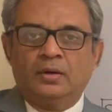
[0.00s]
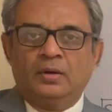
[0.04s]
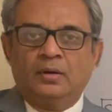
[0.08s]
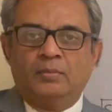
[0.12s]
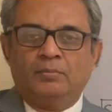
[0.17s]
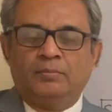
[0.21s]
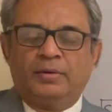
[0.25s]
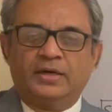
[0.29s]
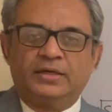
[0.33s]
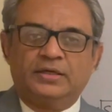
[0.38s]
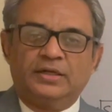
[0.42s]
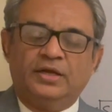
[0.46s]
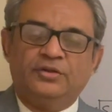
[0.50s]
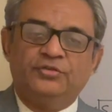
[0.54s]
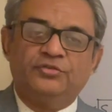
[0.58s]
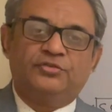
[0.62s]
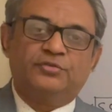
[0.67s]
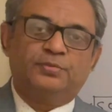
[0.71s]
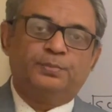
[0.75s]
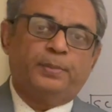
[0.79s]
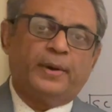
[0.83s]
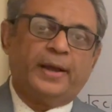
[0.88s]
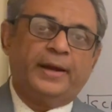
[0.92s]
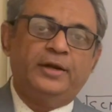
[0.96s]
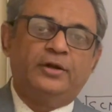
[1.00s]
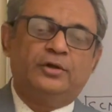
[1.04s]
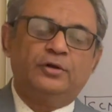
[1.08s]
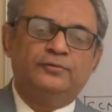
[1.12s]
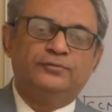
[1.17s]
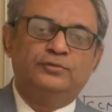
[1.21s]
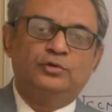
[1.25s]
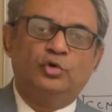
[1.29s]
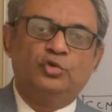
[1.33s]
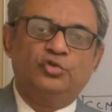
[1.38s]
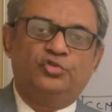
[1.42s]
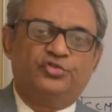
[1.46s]
But in spite
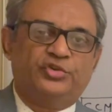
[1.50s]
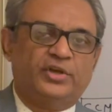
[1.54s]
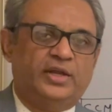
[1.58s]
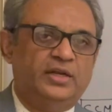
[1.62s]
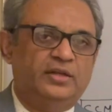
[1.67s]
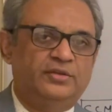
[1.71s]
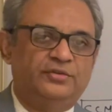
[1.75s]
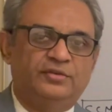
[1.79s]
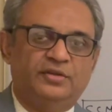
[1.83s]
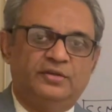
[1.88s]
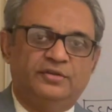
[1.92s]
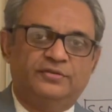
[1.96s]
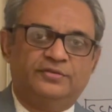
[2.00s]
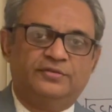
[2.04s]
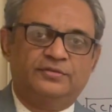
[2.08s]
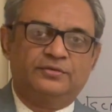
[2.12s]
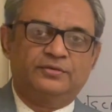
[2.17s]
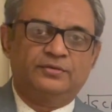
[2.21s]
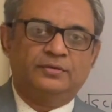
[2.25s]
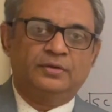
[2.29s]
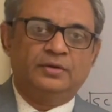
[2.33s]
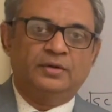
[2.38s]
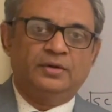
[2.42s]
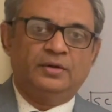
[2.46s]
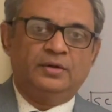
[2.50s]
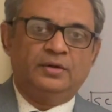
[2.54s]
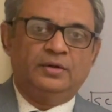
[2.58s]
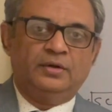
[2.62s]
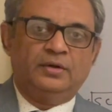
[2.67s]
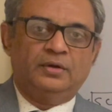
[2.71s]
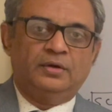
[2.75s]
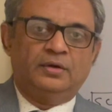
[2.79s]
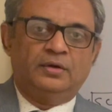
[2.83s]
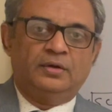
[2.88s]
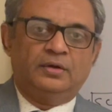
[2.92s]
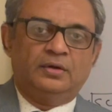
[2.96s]
of those challenges,
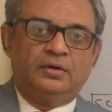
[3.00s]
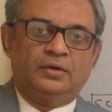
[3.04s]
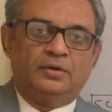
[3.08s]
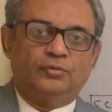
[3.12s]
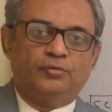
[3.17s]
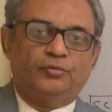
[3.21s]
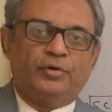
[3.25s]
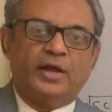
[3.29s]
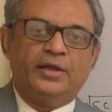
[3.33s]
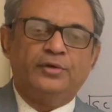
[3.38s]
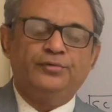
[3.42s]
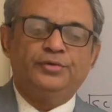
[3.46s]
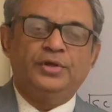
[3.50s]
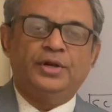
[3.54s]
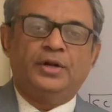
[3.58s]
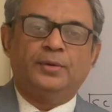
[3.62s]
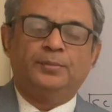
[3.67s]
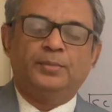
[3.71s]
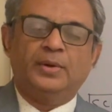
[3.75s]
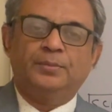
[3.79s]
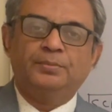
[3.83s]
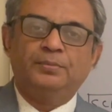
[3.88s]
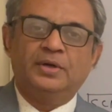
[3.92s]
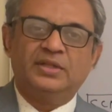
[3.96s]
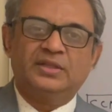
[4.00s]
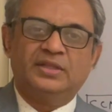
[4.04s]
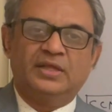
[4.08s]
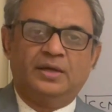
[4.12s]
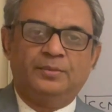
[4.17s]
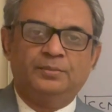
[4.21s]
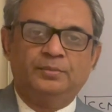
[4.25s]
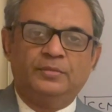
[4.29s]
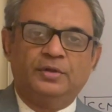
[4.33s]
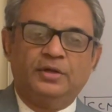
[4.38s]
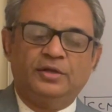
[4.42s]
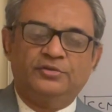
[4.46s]
why we remember
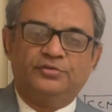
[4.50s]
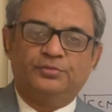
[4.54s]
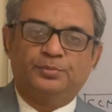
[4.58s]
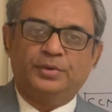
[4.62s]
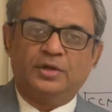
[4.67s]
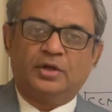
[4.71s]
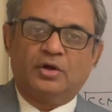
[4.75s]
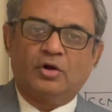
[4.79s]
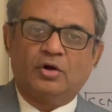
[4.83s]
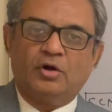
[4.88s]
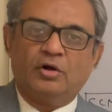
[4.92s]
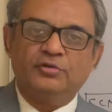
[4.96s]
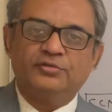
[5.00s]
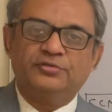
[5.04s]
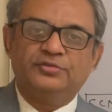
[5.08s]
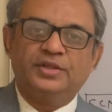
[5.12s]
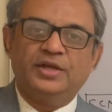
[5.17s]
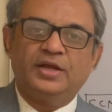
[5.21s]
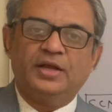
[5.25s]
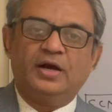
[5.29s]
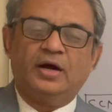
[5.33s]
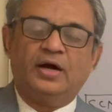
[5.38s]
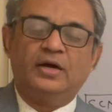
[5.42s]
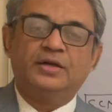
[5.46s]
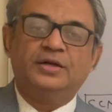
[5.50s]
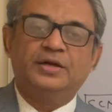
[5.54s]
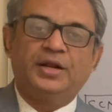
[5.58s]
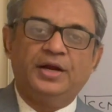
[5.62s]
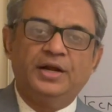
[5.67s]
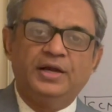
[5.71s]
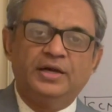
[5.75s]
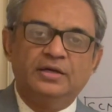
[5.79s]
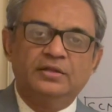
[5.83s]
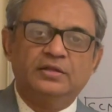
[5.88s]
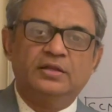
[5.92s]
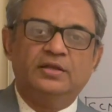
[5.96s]
them is because they
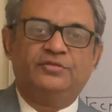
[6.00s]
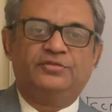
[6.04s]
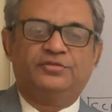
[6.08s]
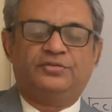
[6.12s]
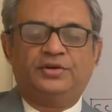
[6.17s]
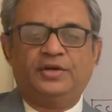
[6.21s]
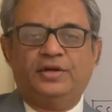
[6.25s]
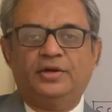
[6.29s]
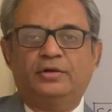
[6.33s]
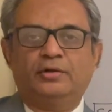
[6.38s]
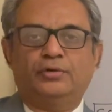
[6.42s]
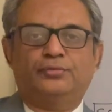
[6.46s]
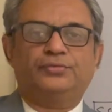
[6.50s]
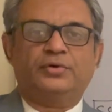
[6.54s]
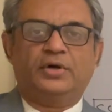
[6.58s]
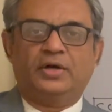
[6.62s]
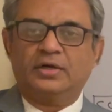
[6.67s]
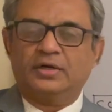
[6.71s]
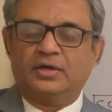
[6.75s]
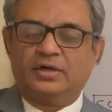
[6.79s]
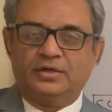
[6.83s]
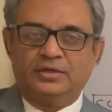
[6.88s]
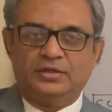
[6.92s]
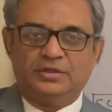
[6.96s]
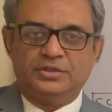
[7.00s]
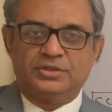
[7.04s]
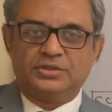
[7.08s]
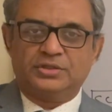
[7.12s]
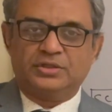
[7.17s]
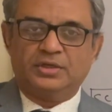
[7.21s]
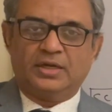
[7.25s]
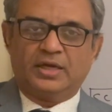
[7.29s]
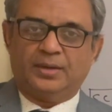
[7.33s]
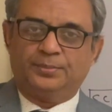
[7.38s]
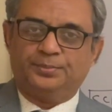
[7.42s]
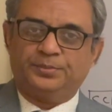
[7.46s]
attained the state of
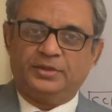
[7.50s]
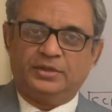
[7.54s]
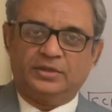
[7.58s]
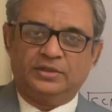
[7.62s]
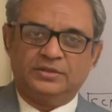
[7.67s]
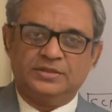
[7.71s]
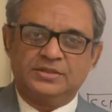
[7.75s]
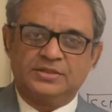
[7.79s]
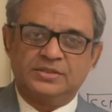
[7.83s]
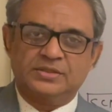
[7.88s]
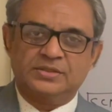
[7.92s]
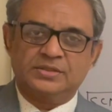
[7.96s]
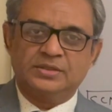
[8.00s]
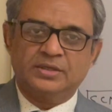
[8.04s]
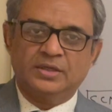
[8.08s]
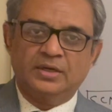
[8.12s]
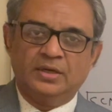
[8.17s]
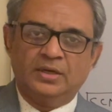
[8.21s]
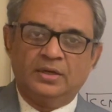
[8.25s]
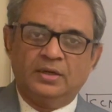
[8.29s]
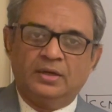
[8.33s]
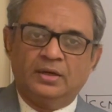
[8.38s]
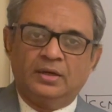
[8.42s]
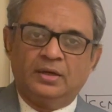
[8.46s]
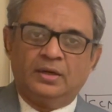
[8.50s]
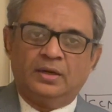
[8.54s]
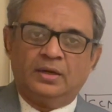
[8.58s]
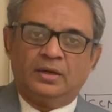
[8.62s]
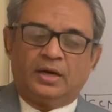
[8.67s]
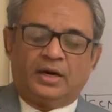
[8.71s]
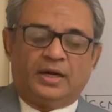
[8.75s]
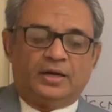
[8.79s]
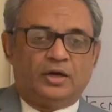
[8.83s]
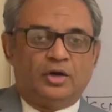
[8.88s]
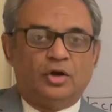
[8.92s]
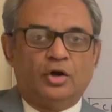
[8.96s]
unconditional happiness.
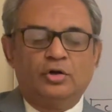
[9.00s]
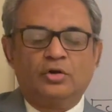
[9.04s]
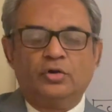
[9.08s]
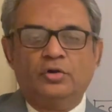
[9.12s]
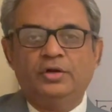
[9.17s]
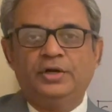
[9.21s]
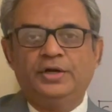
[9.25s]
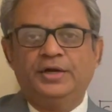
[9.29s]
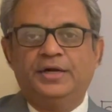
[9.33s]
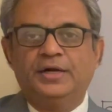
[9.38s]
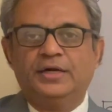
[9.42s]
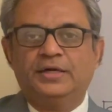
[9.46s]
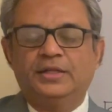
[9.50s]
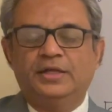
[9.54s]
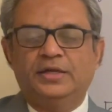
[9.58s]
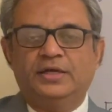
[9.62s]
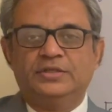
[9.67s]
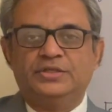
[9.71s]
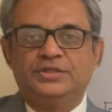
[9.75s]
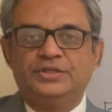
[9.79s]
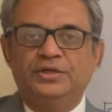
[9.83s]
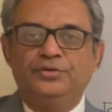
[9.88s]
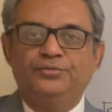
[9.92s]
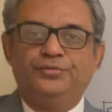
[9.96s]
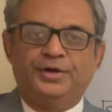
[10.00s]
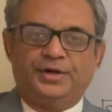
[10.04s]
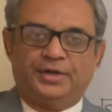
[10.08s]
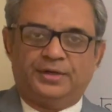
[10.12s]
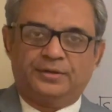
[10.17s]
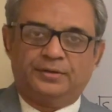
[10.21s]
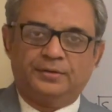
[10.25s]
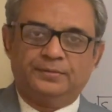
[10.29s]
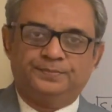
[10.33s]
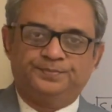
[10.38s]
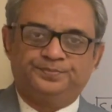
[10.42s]
And not only did they achieve it,